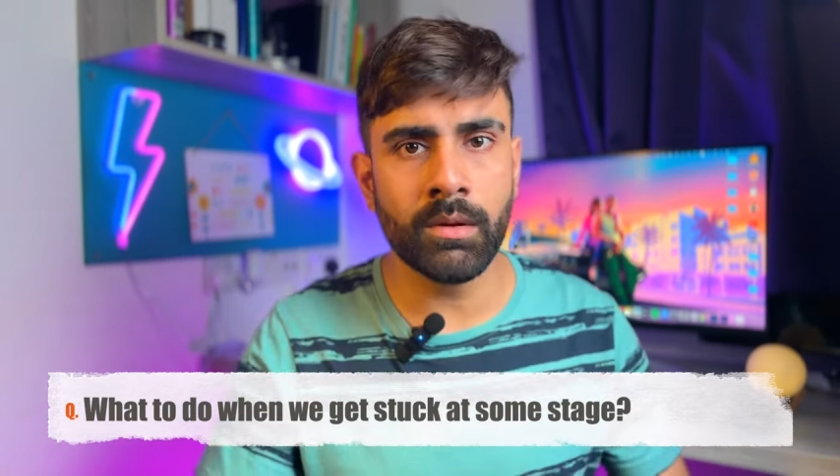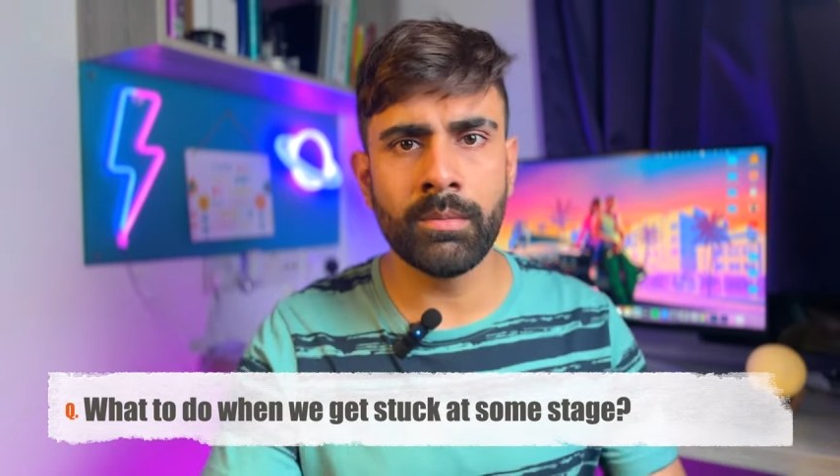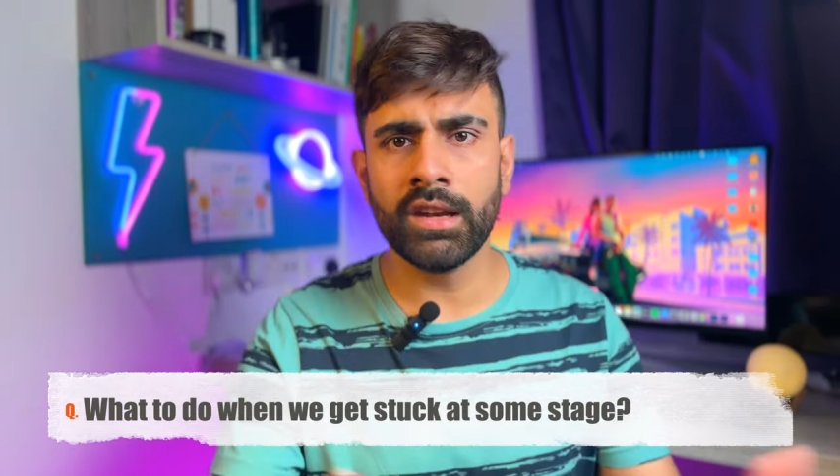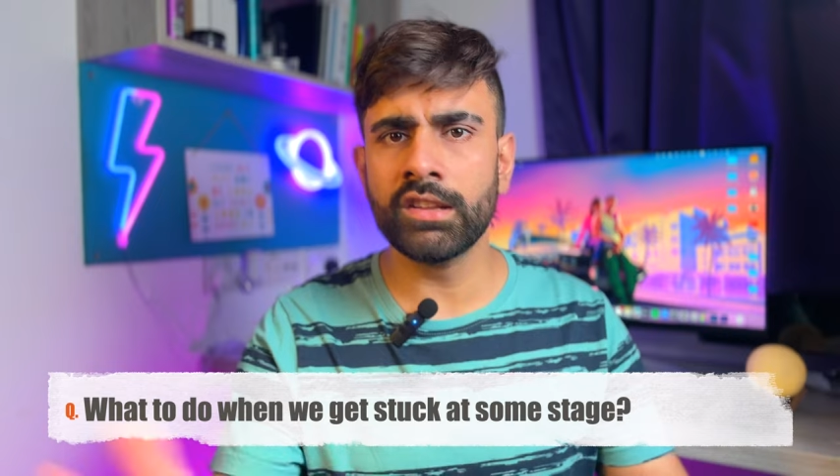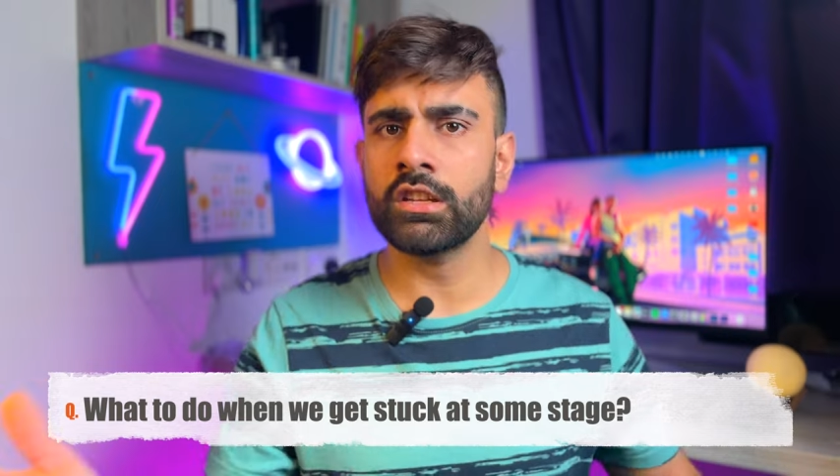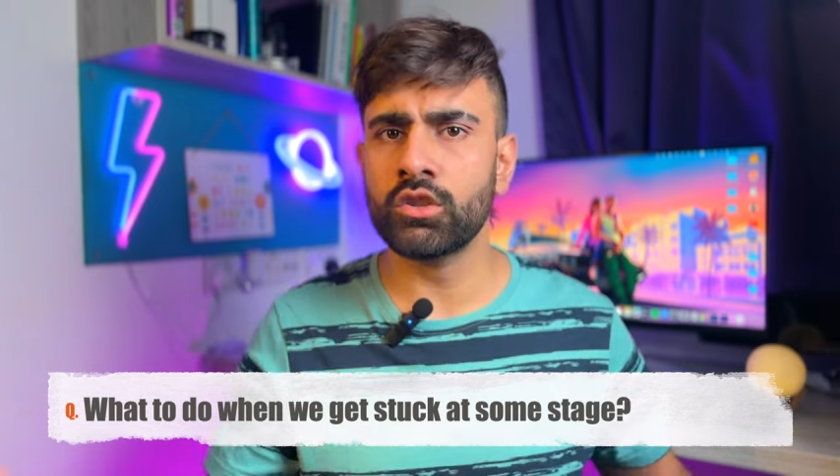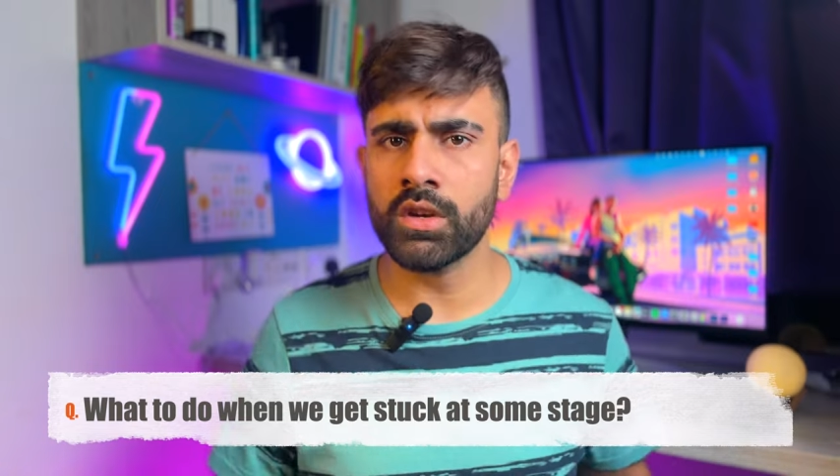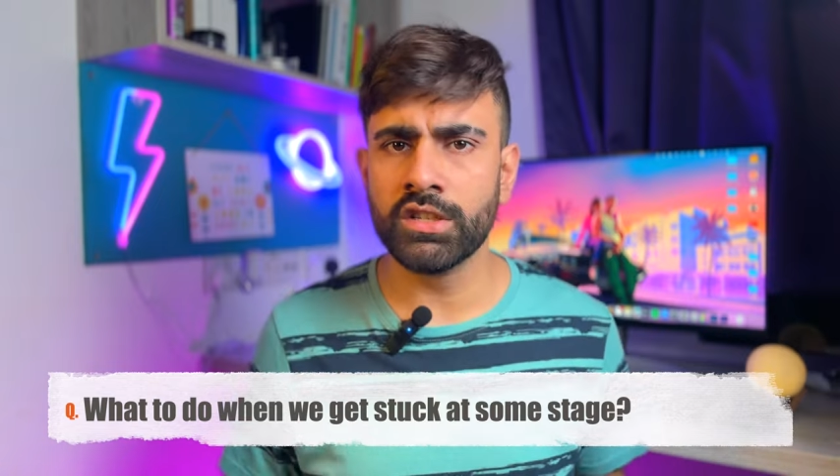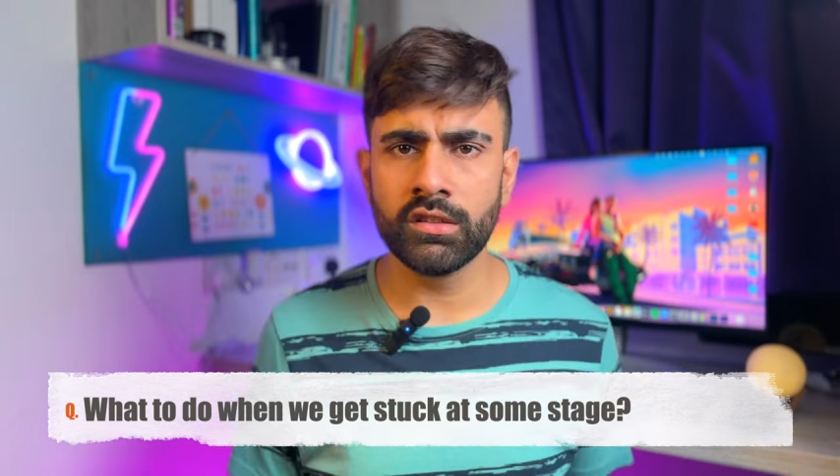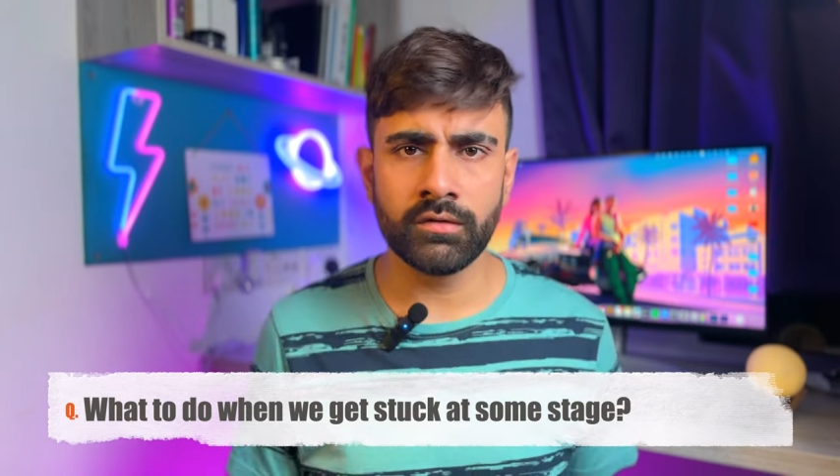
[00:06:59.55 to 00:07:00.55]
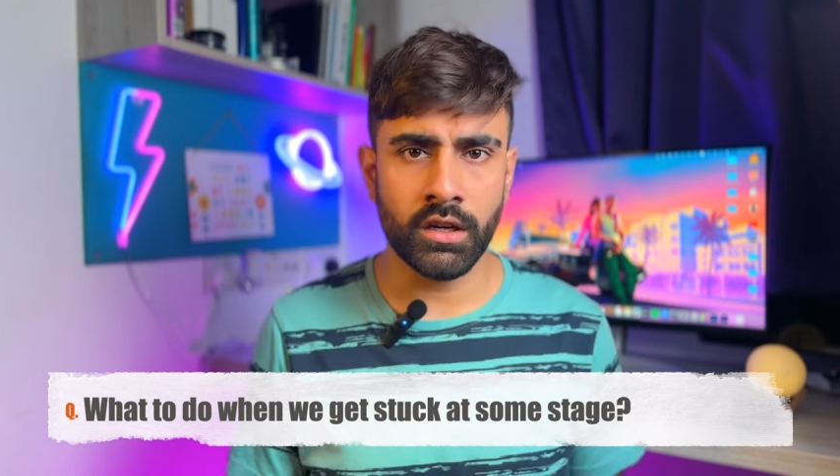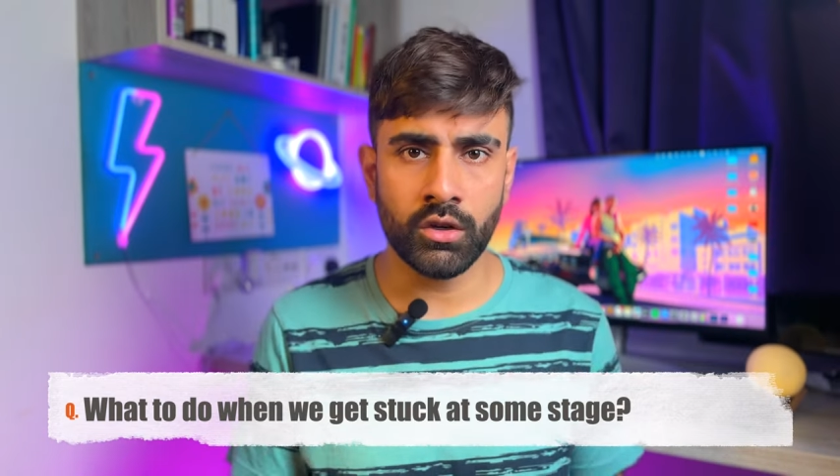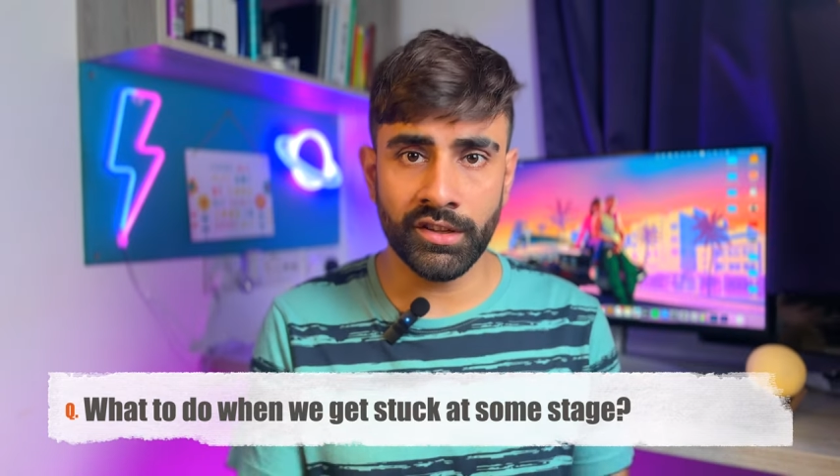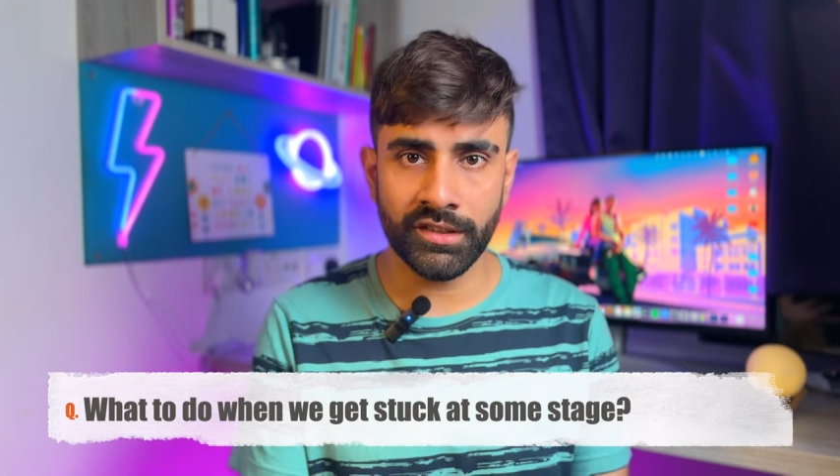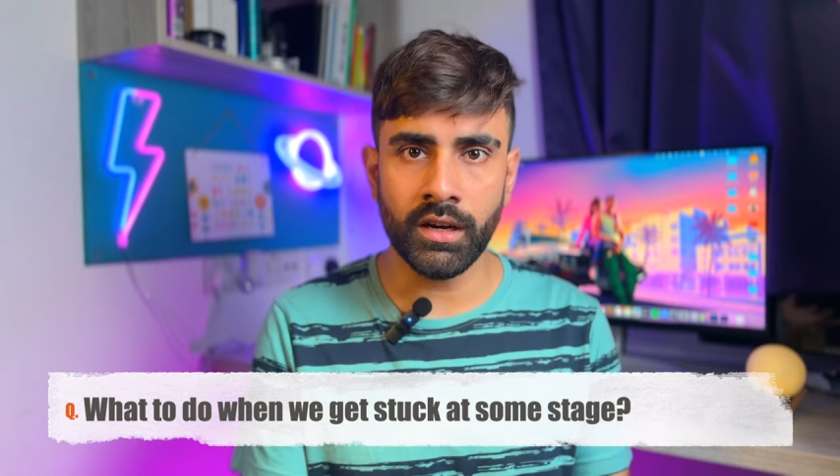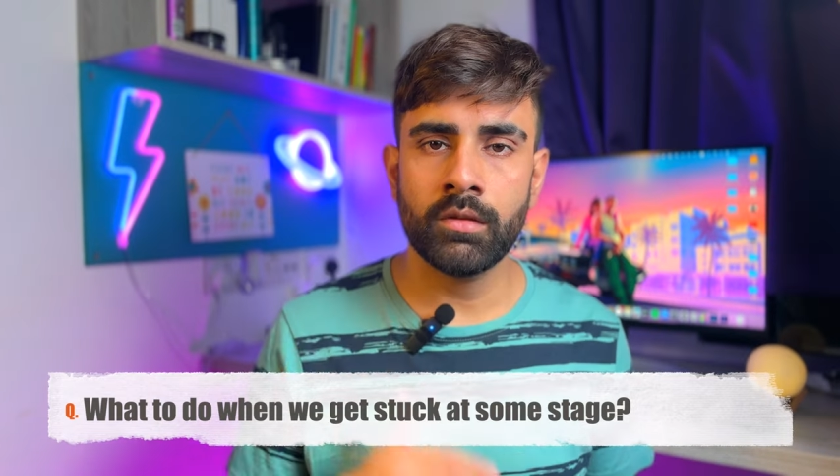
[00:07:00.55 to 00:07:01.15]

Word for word: be many situations where you are stuck.